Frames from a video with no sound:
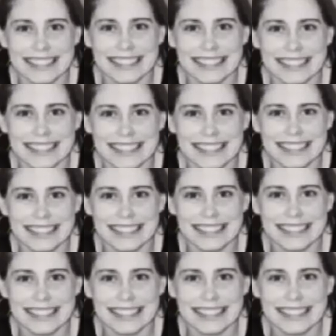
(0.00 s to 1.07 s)

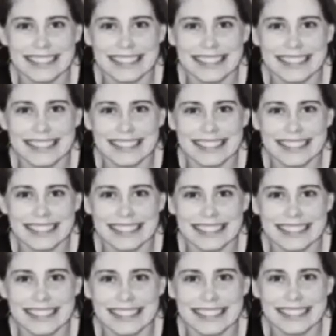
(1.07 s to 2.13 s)

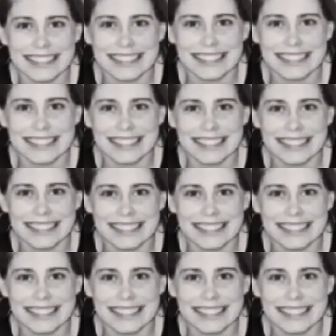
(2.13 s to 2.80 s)
(not speaking)